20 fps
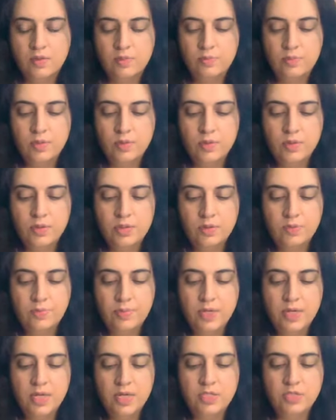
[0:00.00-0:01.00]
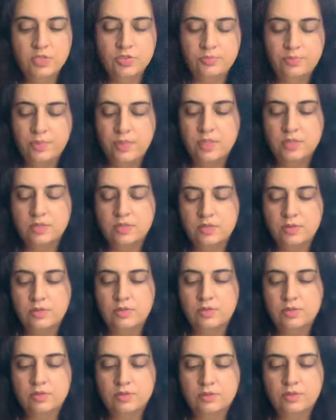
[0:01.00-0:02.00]
But with the page of
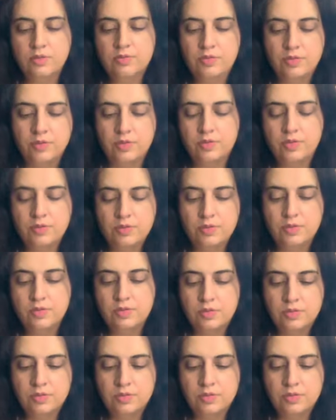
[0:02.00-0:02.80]
pentacles in reverse